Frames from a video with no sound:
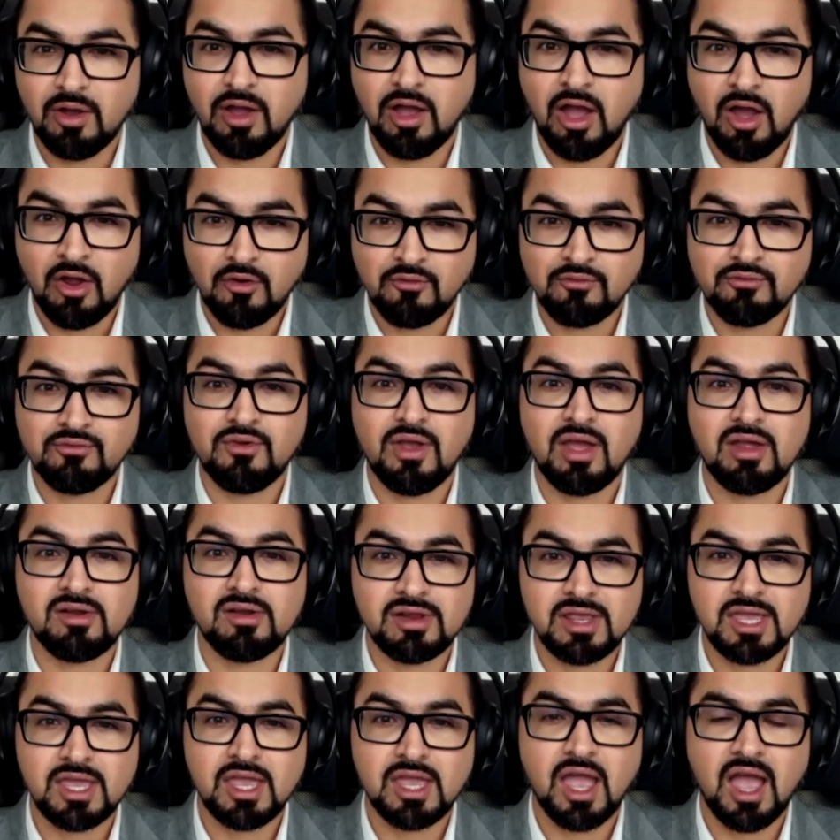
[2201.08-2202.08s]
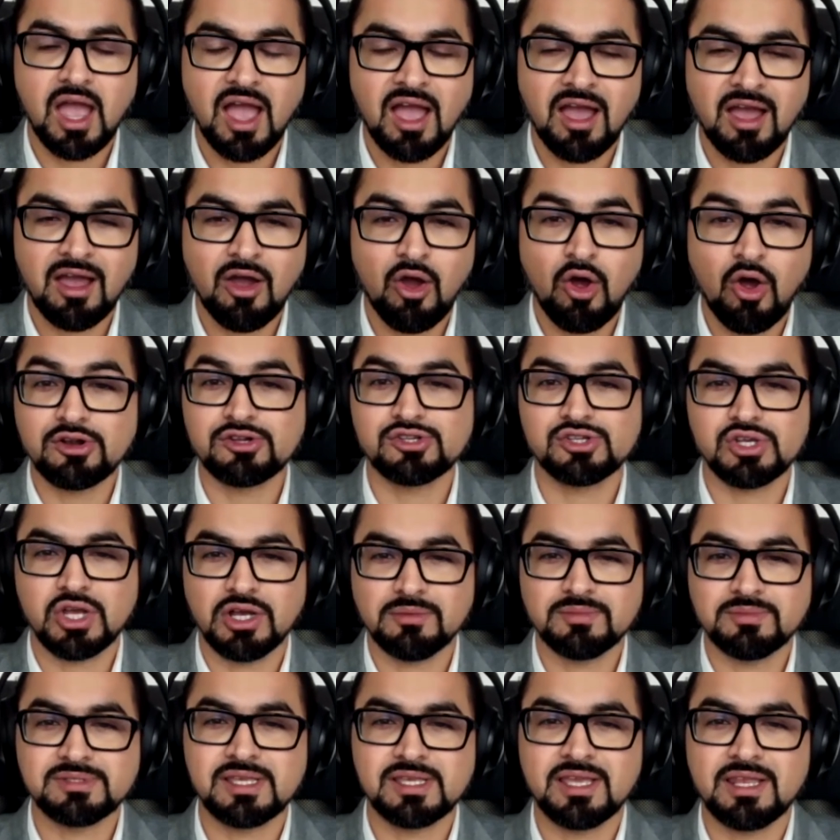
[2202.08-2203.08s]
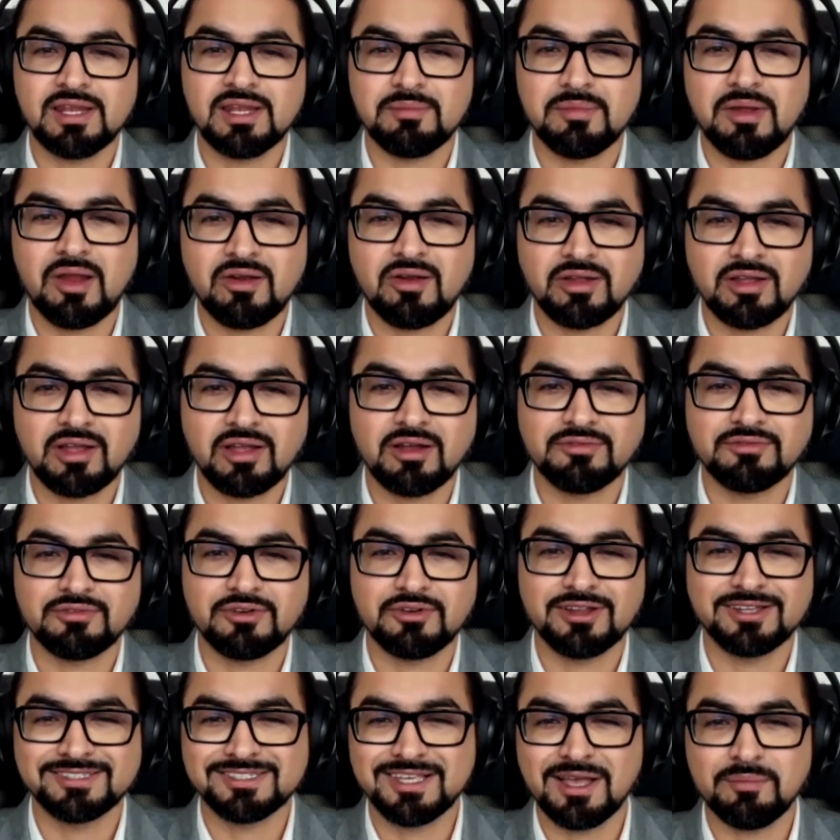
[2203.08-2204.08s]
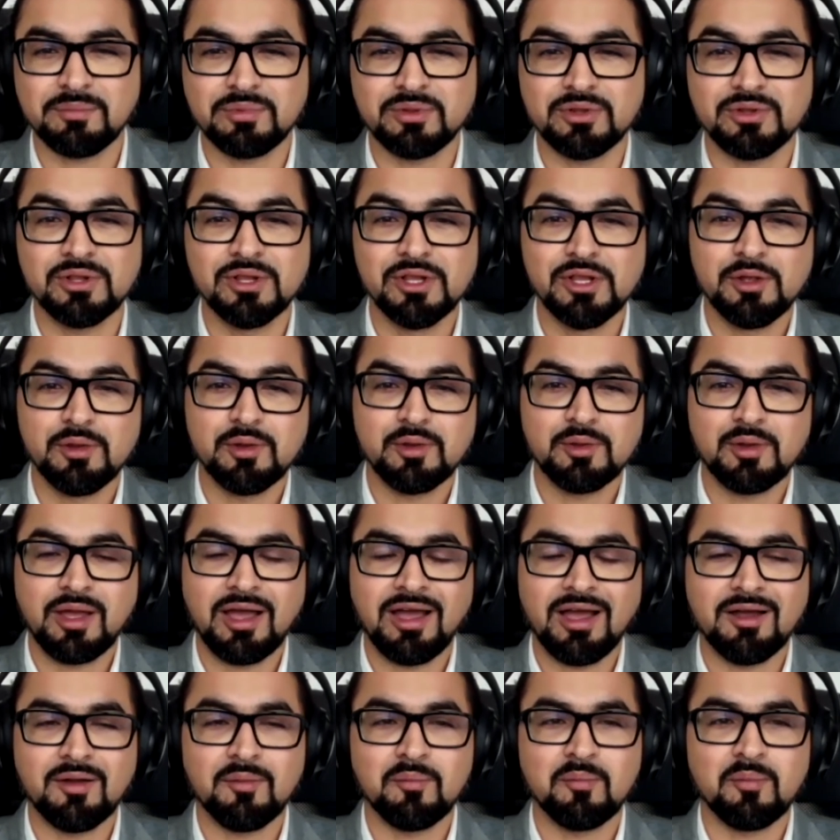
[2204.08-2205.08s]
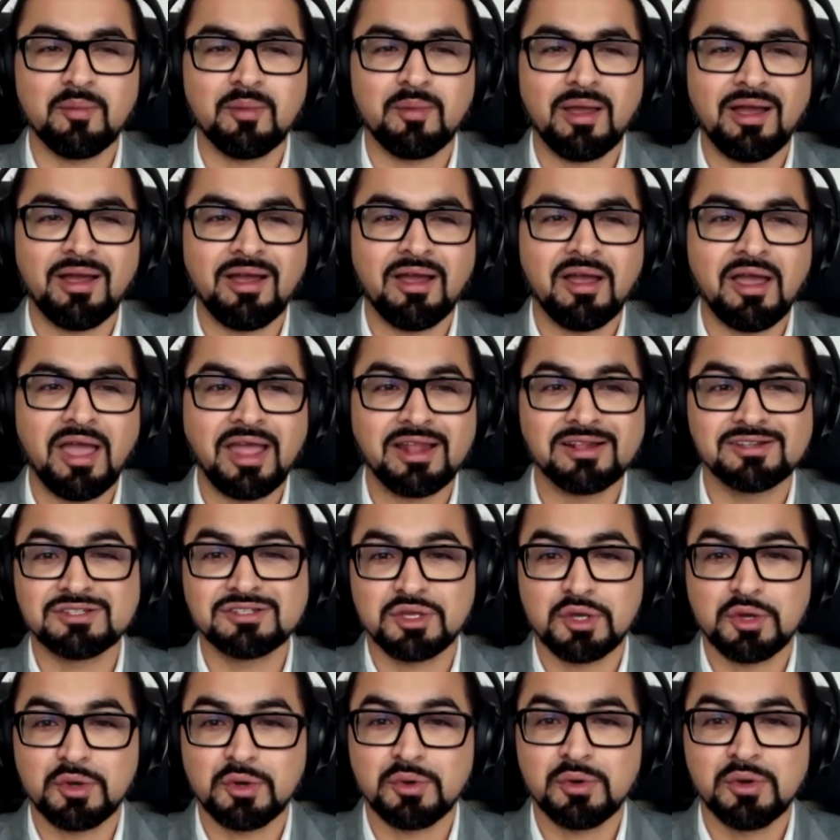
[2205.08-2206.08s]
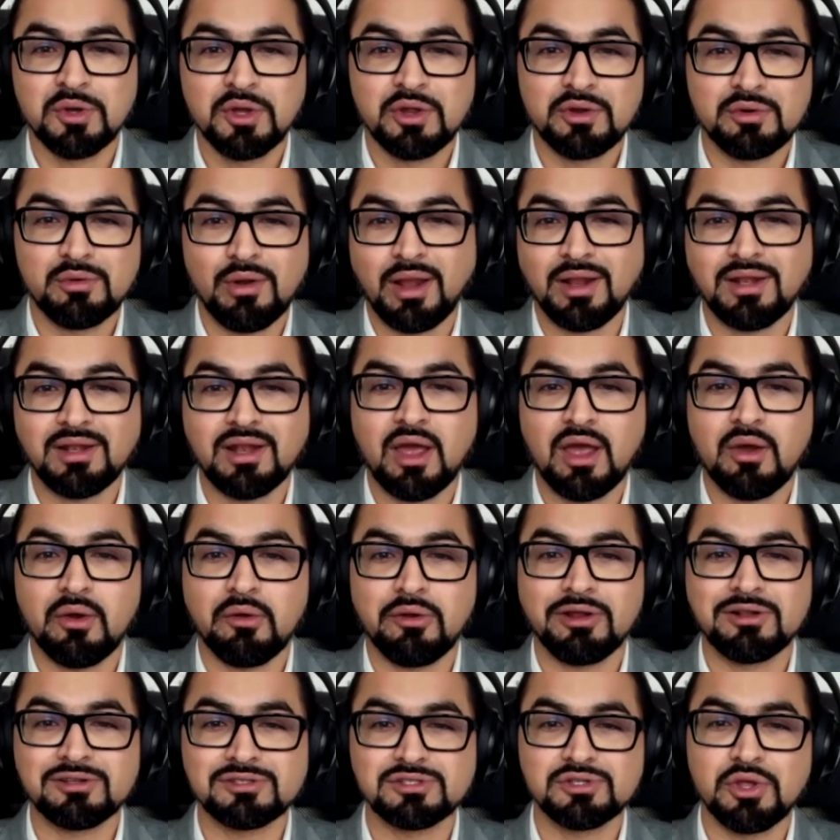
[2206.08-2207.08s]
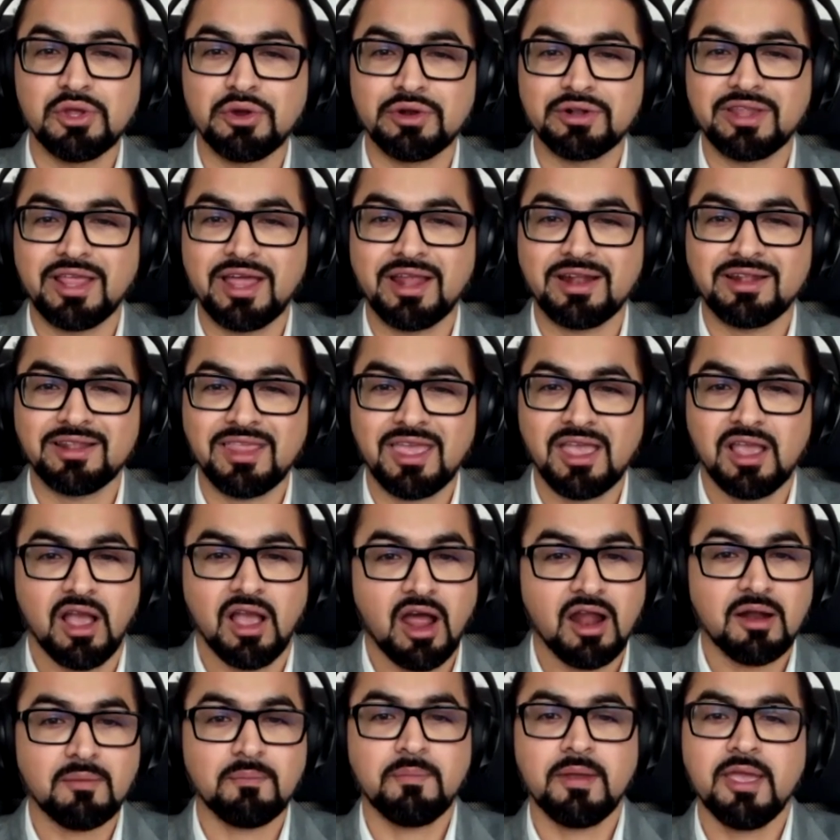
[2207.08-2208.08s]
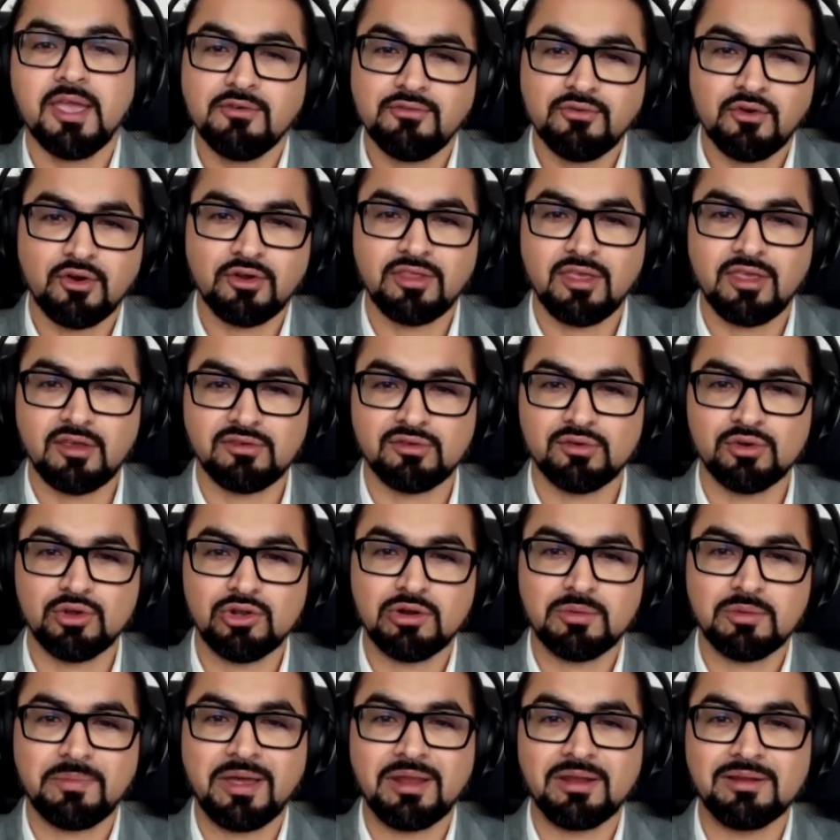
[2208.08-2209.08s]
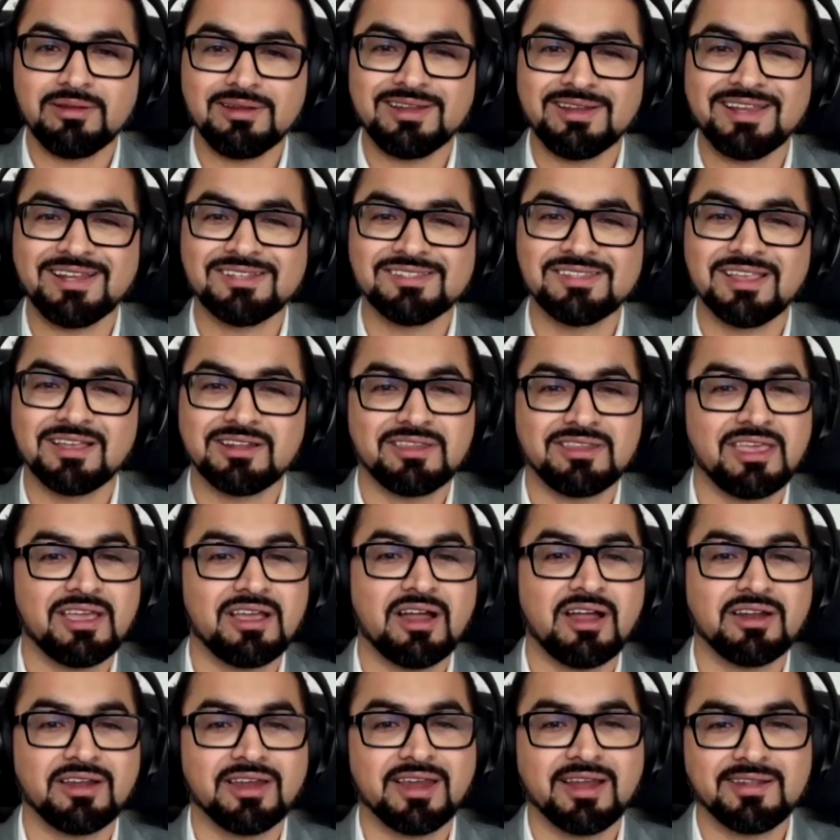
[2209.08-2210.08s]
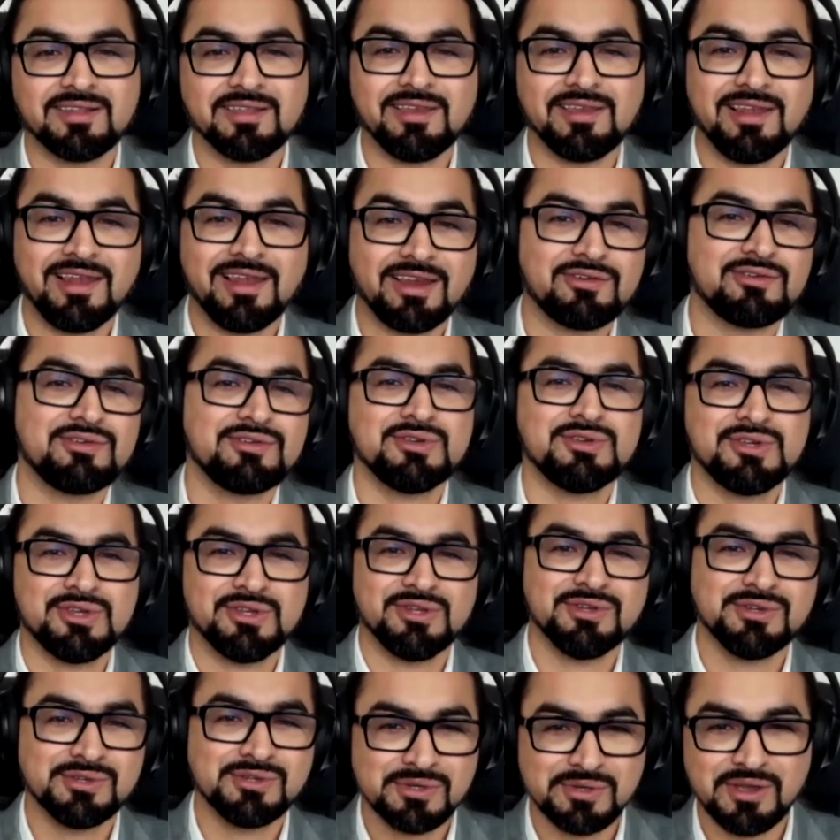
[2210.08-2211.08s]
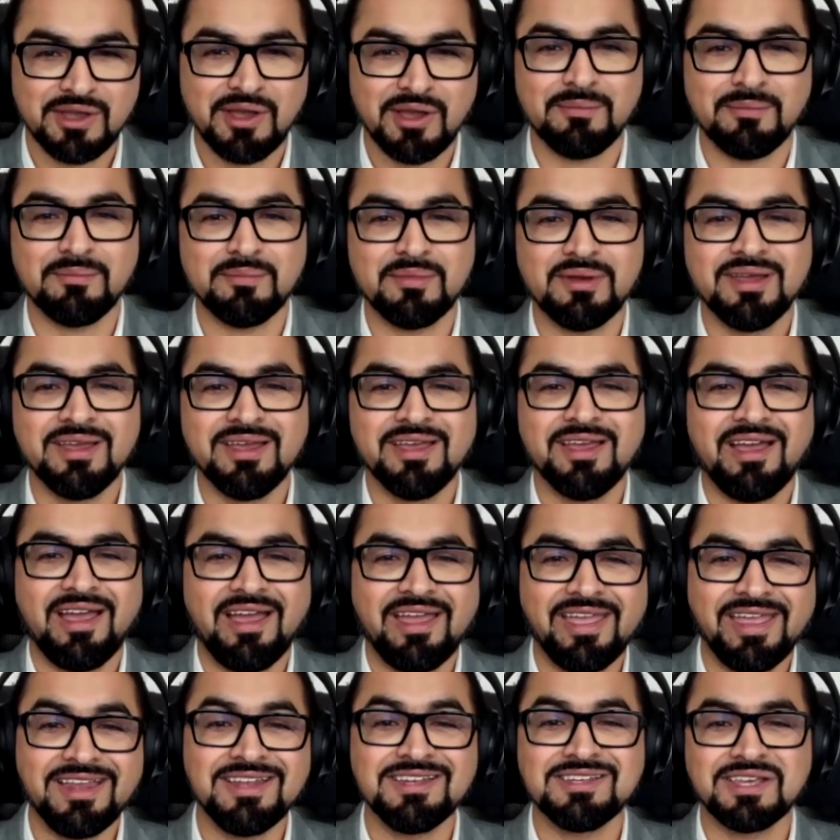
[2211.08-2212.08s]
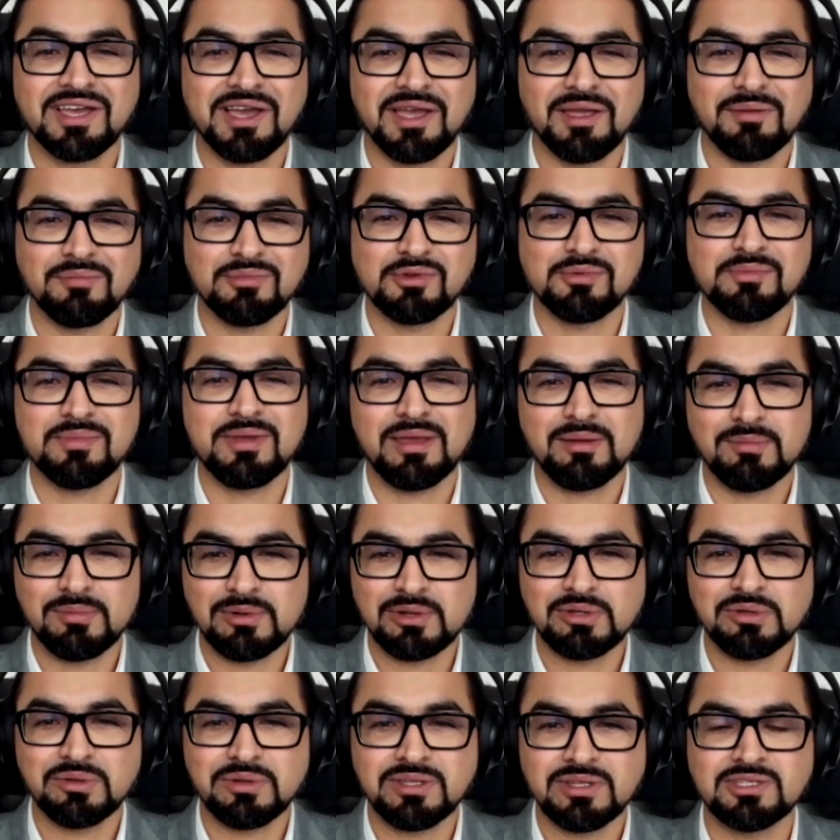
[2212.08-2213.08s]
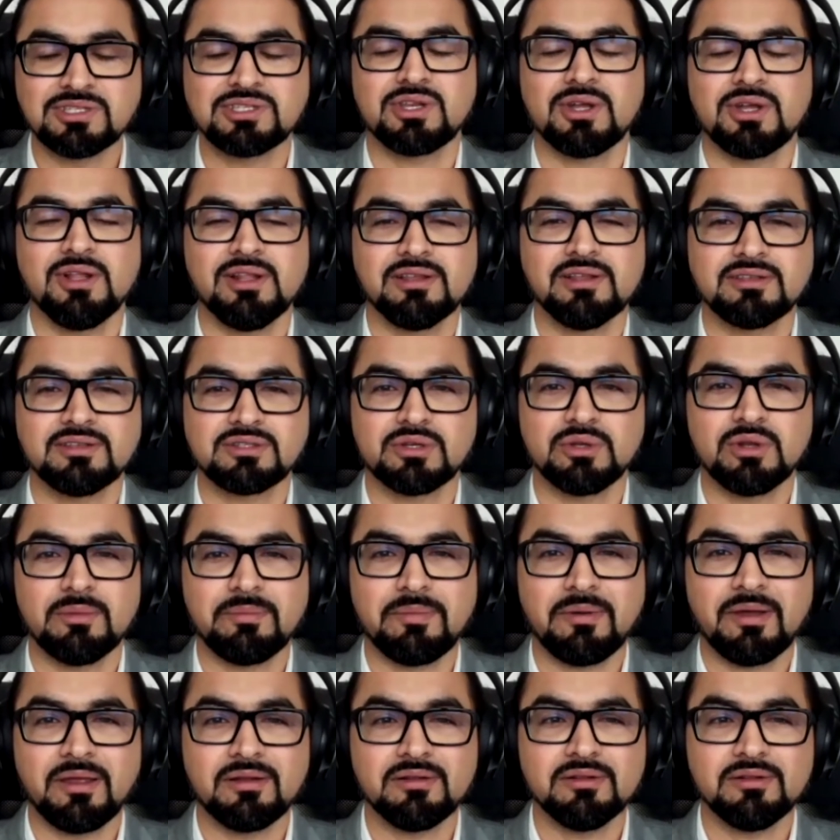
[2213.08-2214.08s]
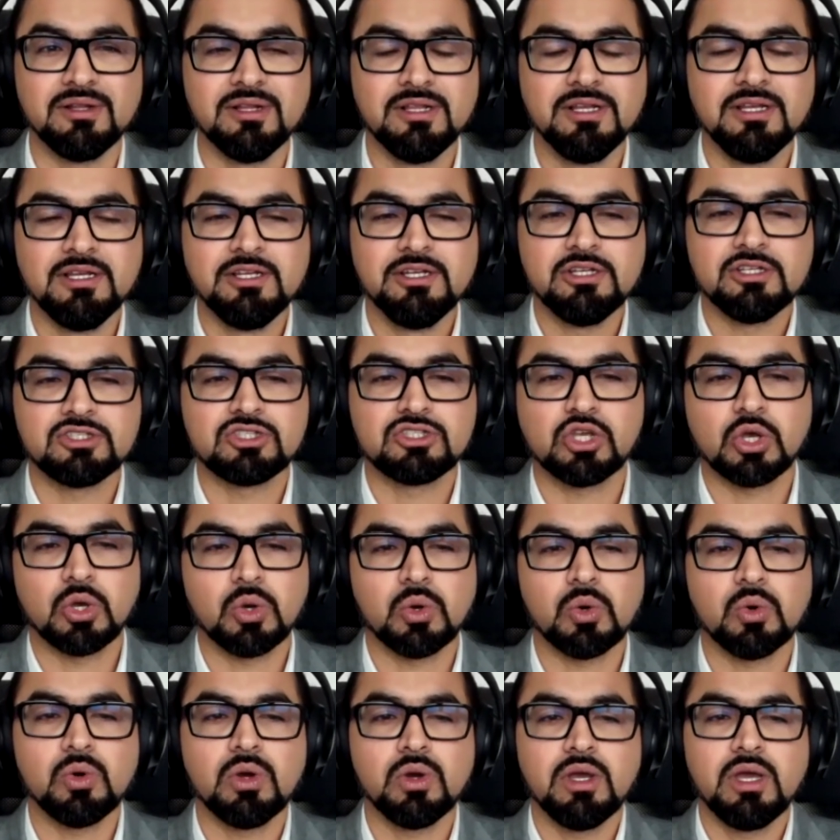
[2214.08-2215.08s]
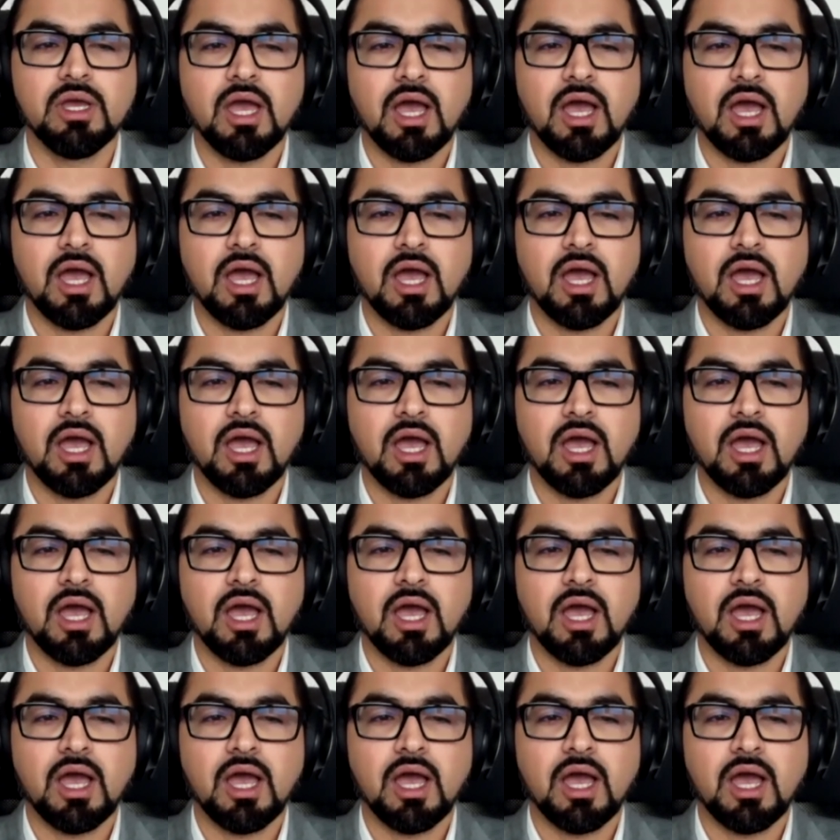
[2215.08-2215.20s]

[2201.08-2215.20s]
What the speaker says: very hot jobs in America, for example. And so right now, it's not that they can't pay for their solar panel, it's that they can't get the electrician to come in time to be able to install the solar panel. So